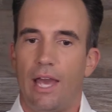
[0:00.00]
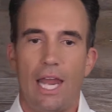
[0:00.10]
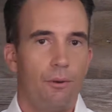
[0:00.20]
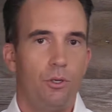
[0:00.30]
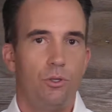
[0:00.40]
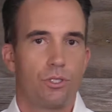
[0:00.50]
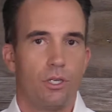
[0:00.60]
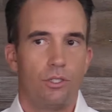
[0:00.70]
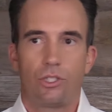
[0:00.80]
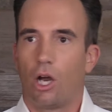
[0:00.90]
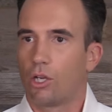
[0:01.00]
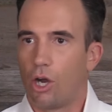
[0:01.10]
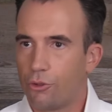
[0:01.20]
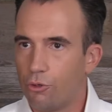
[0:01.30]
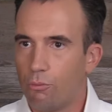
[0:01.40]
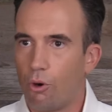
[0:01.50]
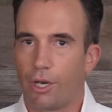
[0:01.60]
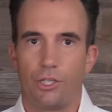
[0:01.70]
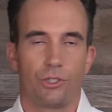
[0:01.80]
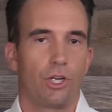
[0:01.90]
Anyone who's gone through a
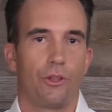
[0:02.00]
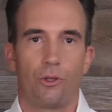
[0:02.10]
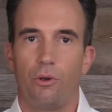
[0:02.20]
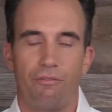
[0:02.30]
mortgage or gone through